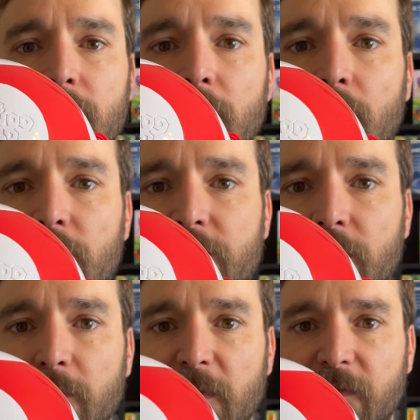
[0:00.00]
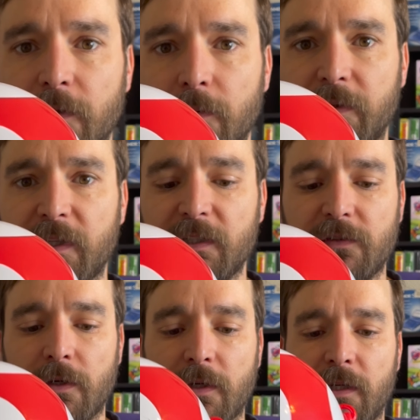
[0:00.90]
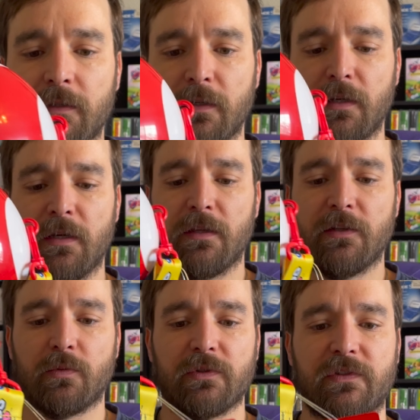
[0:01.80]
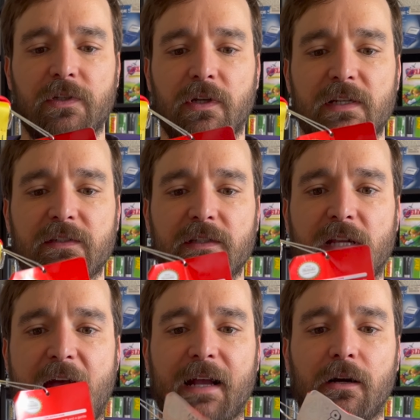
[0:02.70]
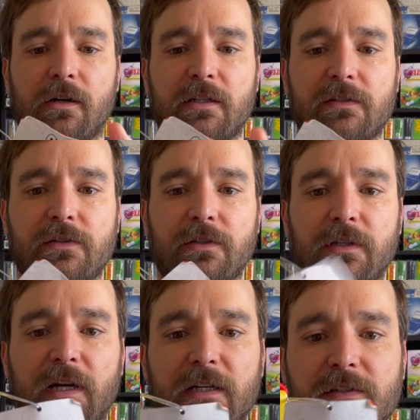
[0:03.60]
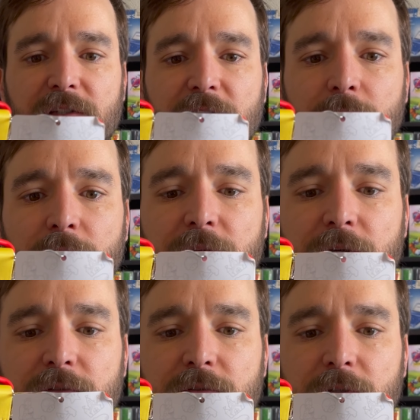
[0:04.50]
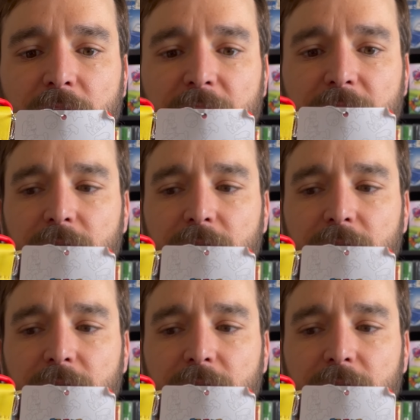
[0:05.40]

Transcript: Also can be filled with any soda. This one still has the tag on it, so you can kind of see what those look like.